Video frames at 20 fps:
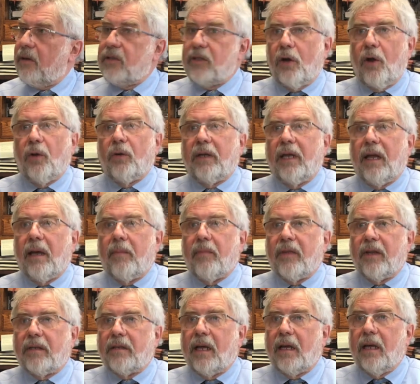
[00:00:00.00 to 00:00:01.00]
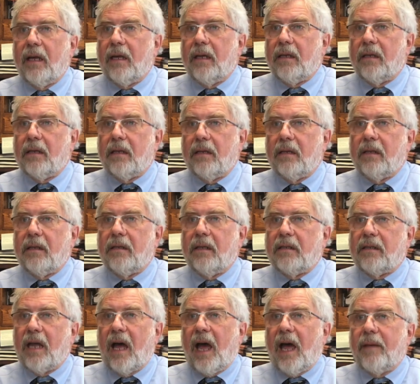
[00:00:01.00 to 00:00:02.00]
there's an old hymn that
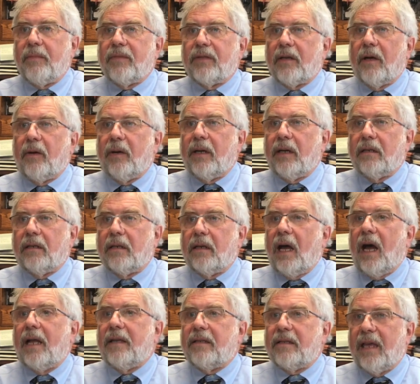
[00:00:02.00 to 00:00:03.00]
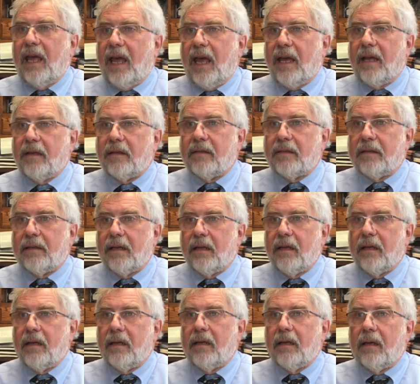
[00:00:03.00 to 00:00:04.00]
the times are in God's
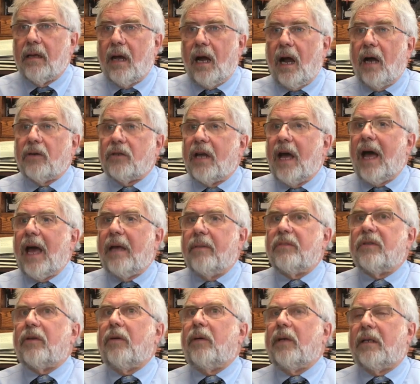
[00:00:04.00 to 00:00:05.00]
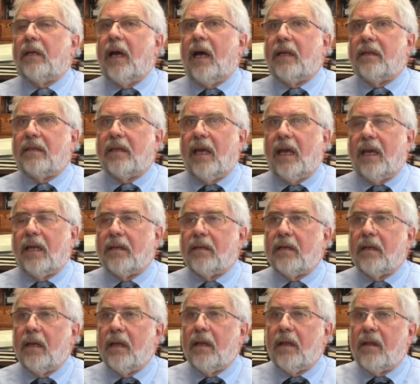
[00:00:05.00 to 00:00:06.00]
hands. Our times are in God's
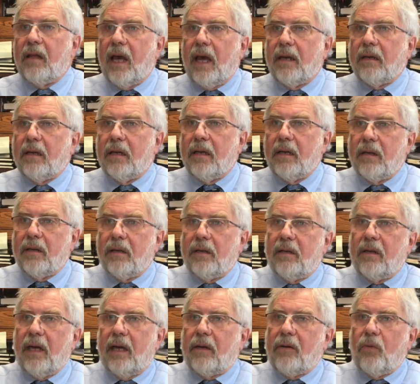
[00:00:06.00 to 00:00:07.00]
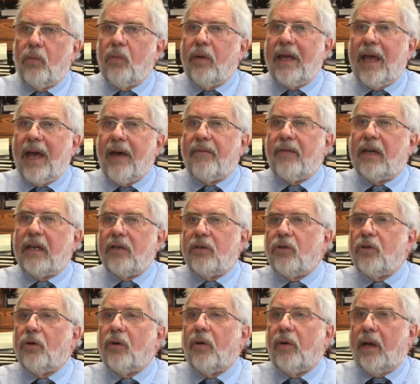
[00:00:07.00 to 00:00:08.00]
hands. That we have
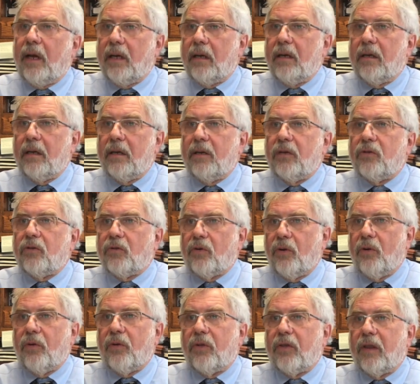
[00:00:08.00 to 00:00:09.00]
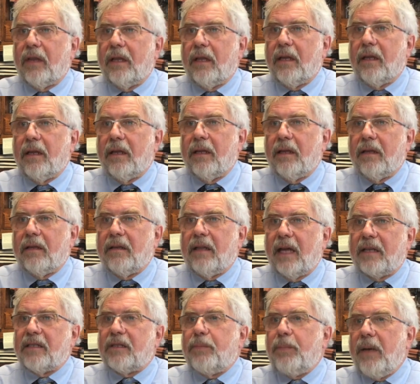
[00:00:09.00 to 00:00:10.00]
an enduring truth
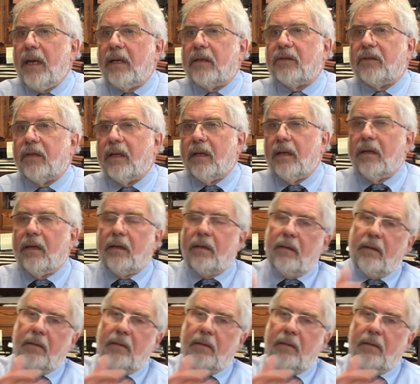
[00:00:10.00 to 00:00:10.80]
that speaks